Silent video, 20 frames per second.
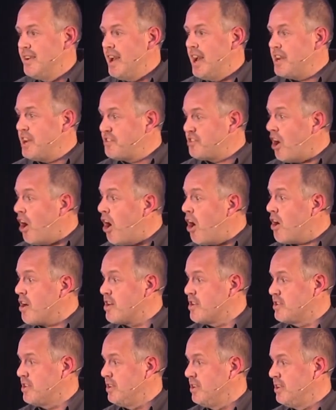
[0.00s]
And it's
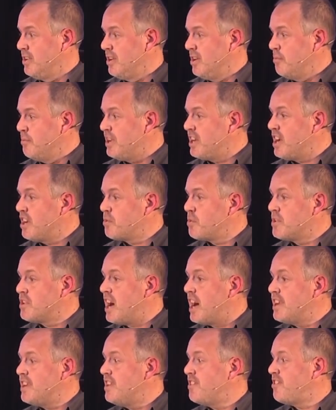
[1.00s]
hard because we're
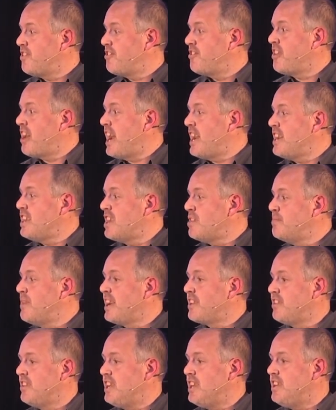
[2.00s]
not in a society that
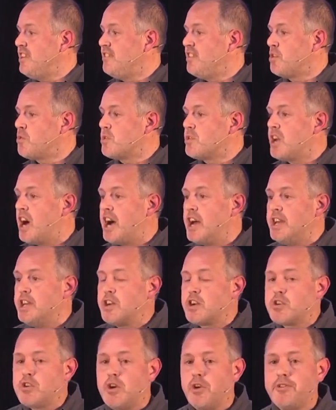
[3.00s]
makes it easy. We're not in
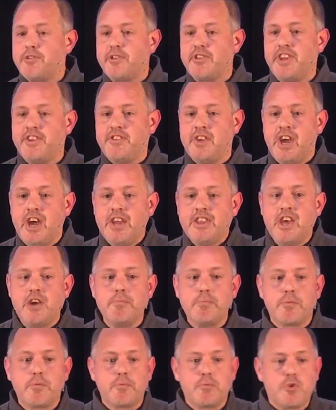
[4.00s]
a culture that
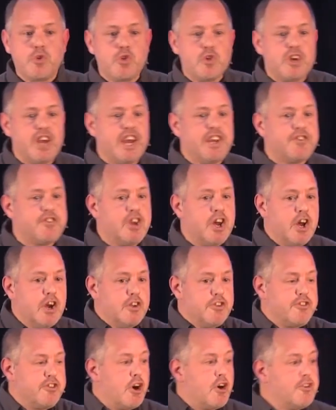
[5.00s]
creates
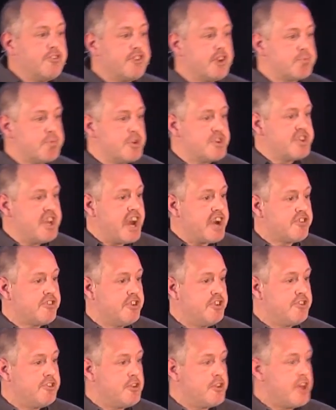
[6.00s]
zones of
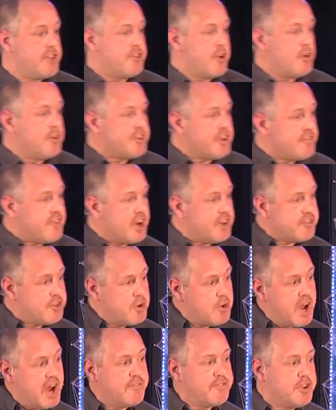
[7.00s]
protection so that those of us
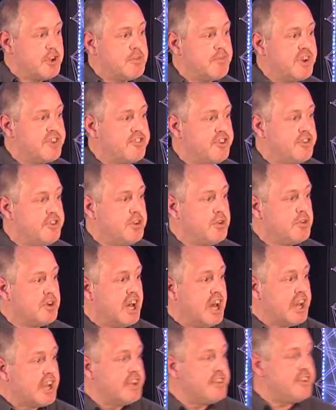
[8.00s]
who have too much to do
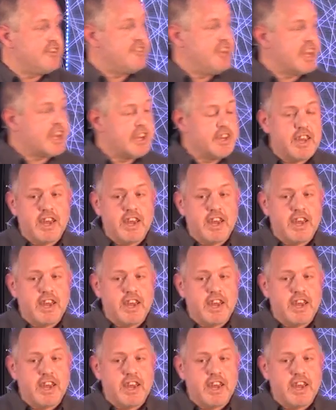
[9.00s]
can just take a